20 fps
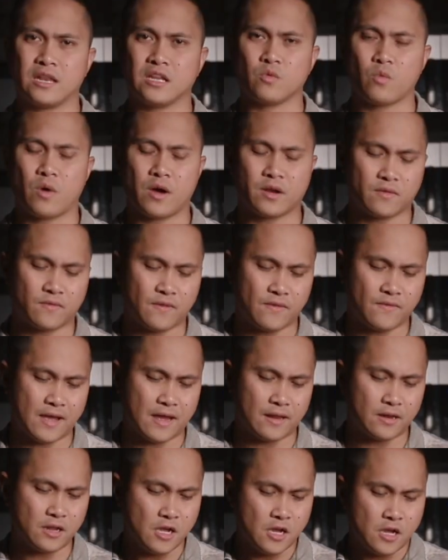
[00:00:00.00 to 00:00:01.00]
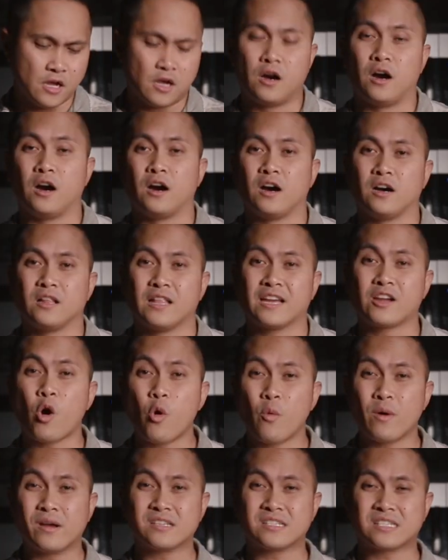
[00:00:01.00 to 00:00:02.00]
any wider than that. Like
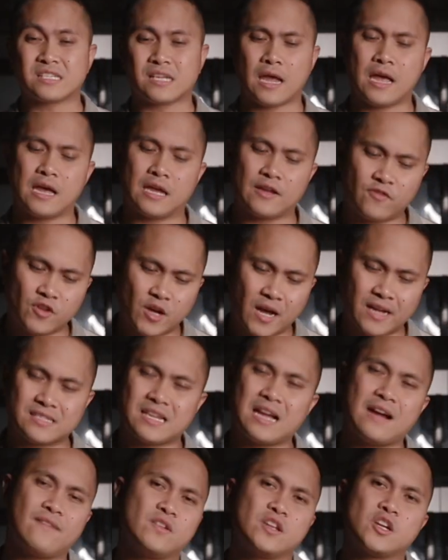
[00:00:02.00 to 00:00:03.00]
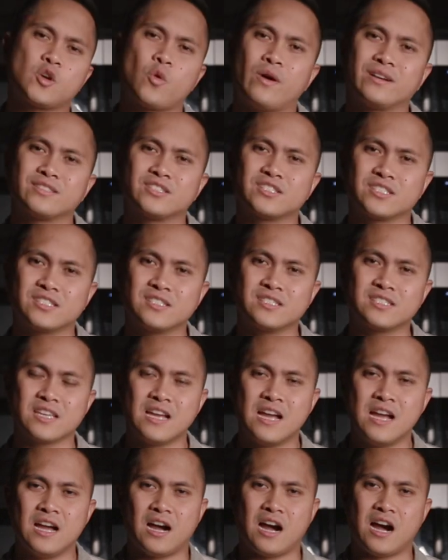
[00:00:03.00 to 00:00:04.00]
always, if you guys have any questions,
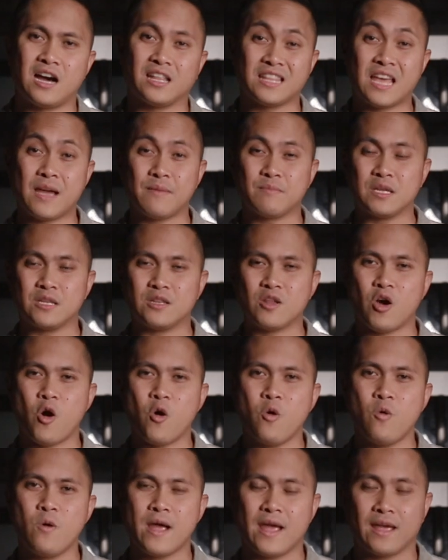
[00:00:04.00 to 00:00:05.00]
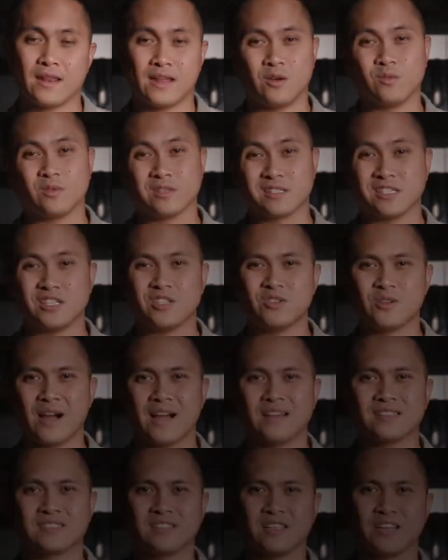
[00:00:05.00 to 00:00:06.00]
let me know, and I will see you
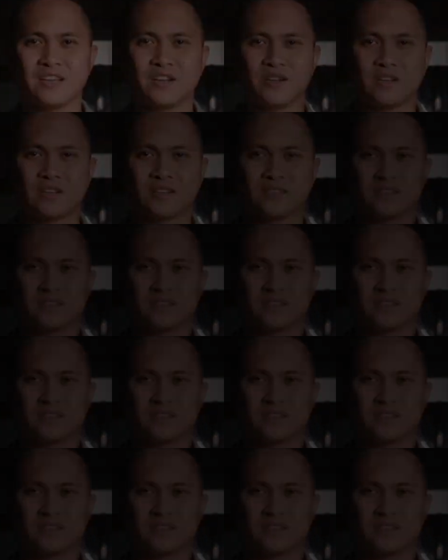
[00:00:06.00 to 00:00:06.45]
guys later.